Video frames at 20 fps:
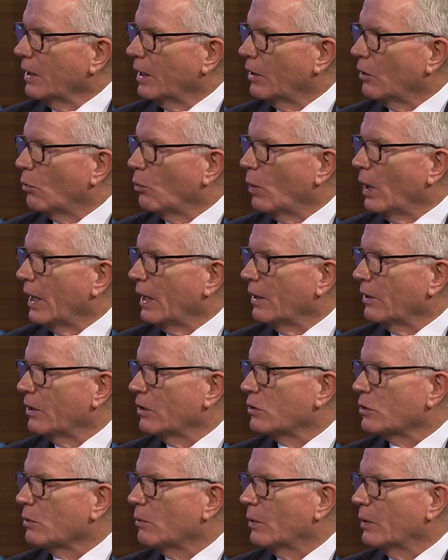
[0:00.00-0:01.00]
in a way
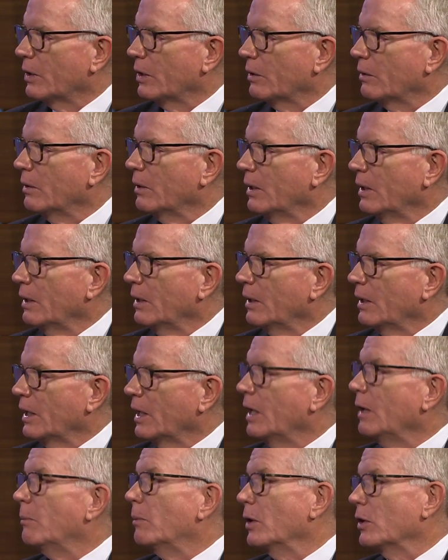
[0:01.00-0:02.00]
that's going to
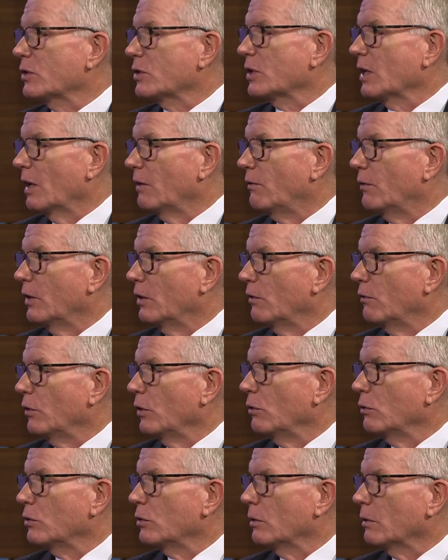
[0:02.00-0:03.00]
keep us safe in the
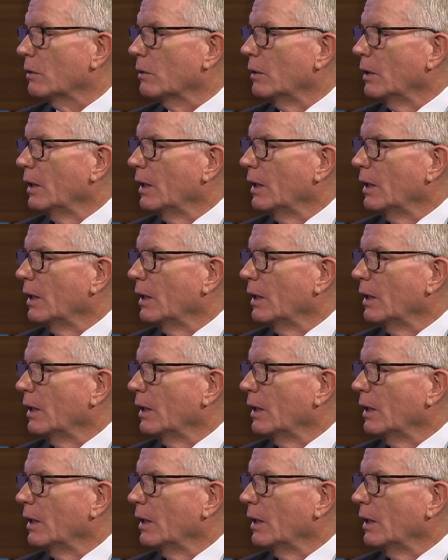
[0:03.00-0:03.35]
future.